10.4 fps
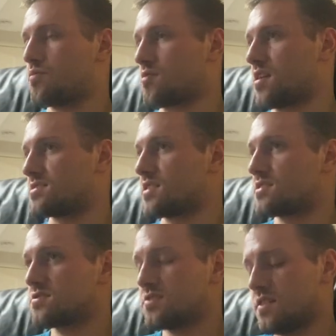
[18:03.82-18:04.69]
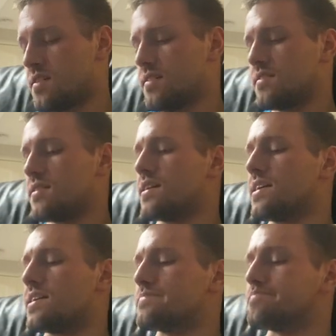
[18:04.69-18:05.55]
process.
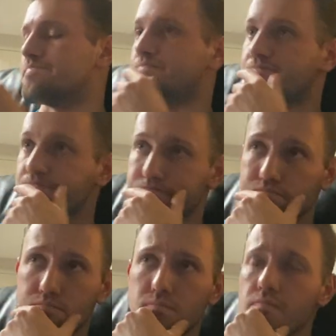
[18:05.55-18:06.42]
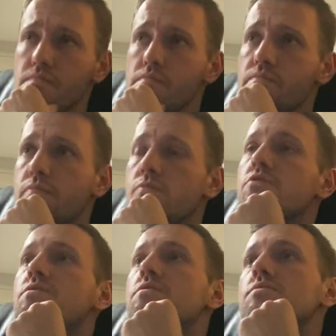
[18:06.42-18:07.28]

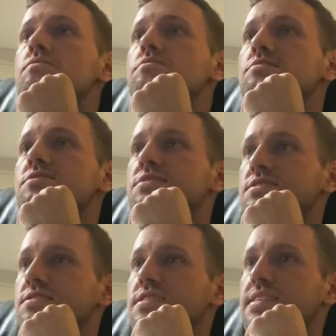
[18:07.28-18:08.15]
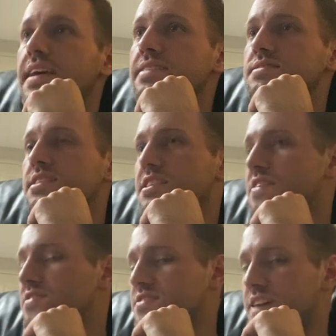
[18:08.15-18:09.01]
16-18
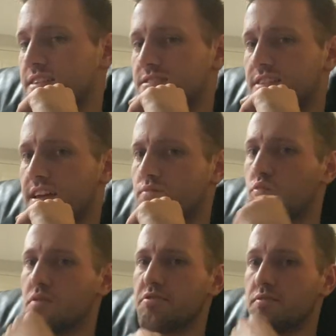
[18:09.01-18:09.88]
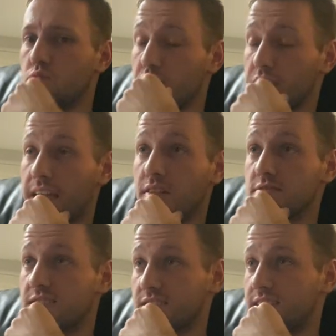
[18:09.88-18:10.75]
in the second set. We were down
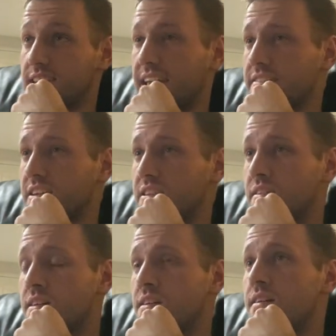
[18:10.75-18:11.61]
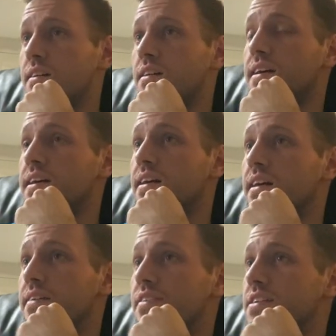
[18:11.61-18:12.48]
16-18.
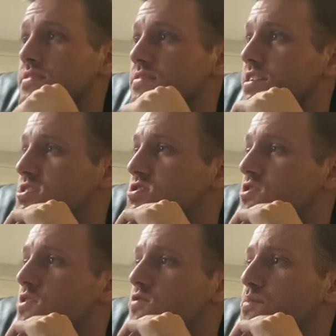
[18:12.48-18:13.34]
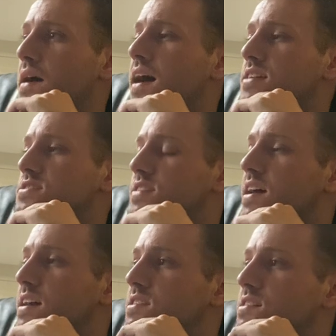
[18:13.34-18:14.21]
They served, pass
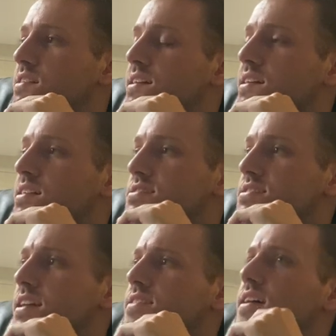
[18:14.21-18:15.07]
set. Set